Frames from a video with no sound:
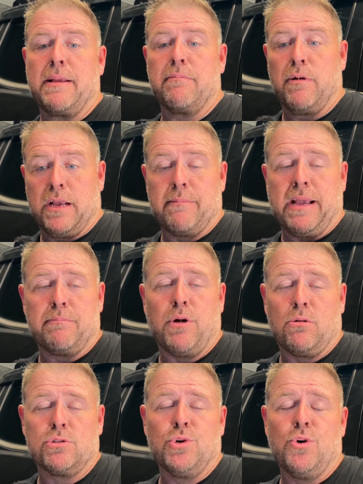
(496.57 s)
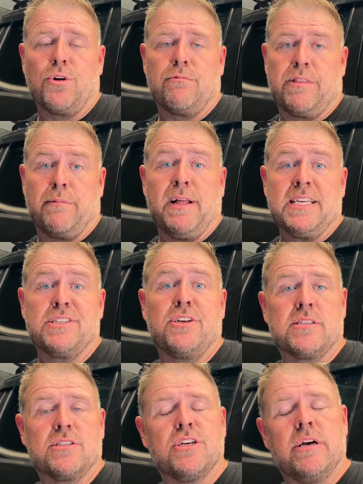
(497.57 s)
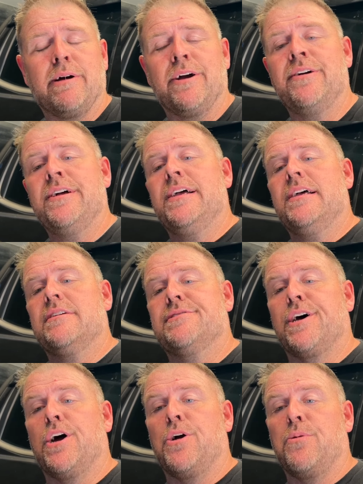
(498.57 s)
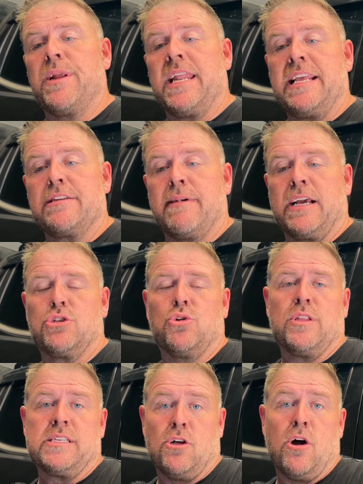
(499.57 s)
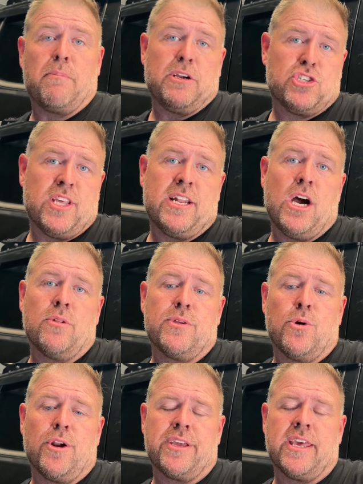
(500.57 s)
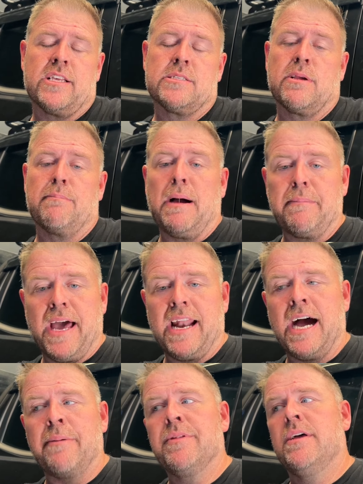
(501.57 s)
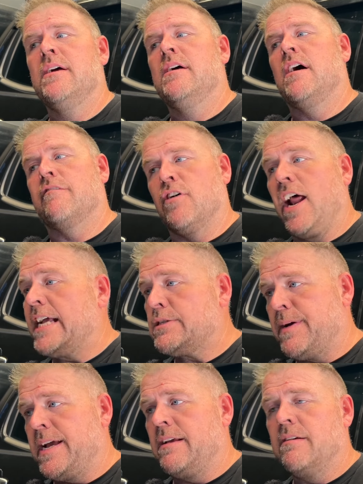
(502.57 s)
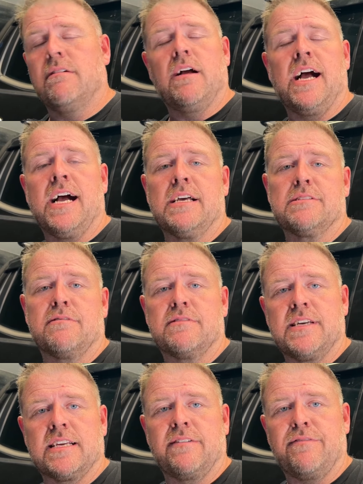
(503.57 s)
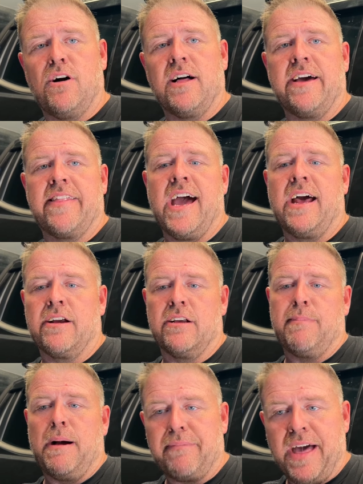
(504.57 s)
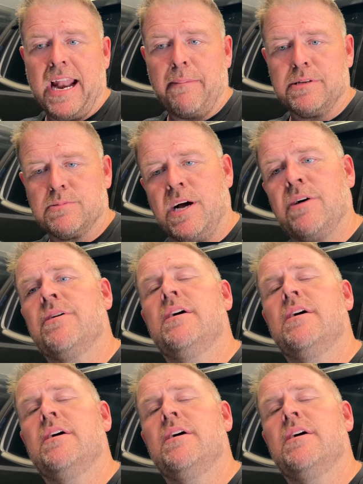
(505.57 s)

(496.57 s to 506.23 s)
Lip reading: we're going to make bulk torque with the +30 turbo. So we need to make sure there's line pressure there to hold the auto together. So I'm going to bump that up. I've got HP, so I've sucked the file out of that. I'm going to bump that up as well.